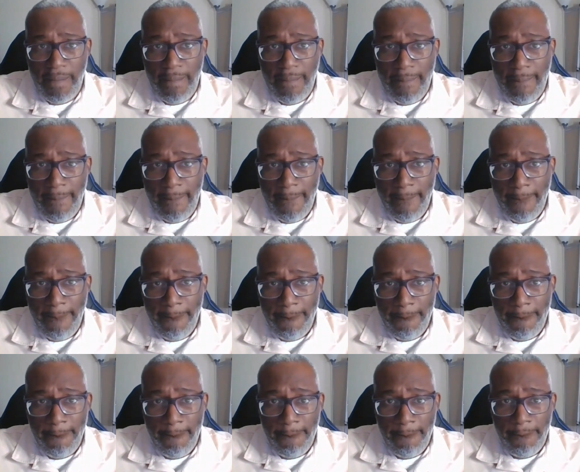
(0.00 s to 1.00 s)

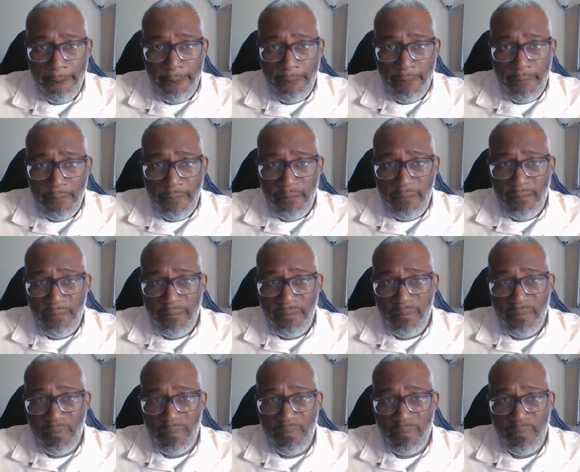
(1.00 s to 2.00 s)

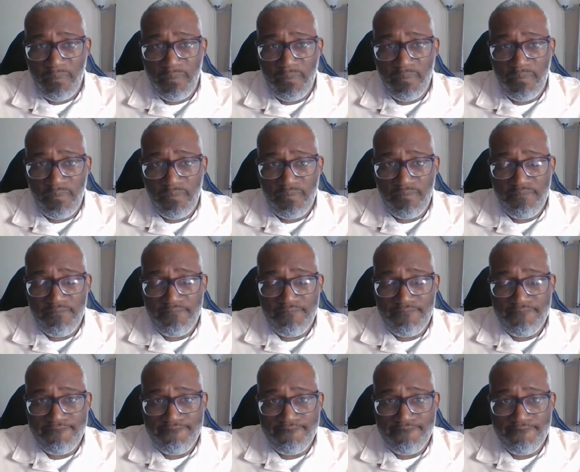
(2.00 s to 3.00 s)

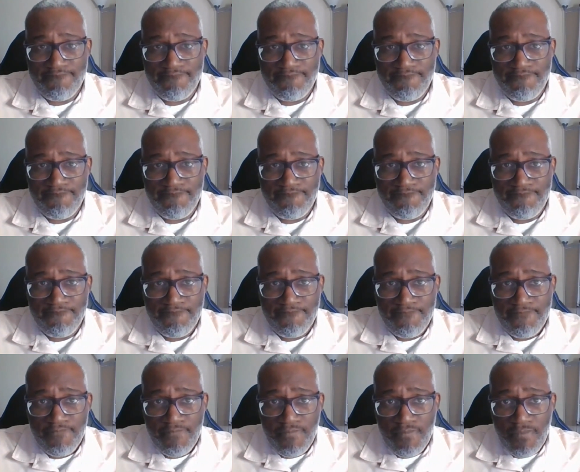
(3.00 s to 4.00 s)

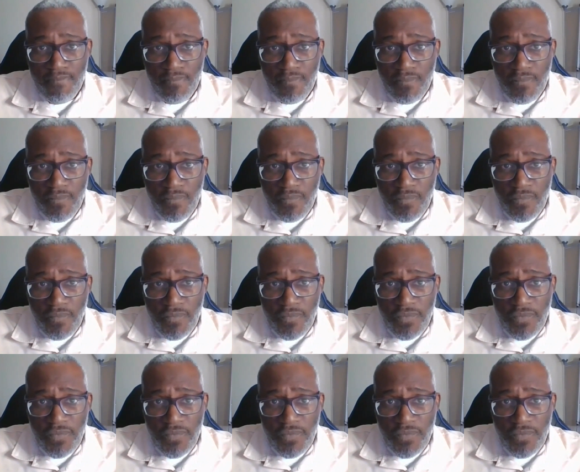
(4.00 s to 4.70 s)
[no speech]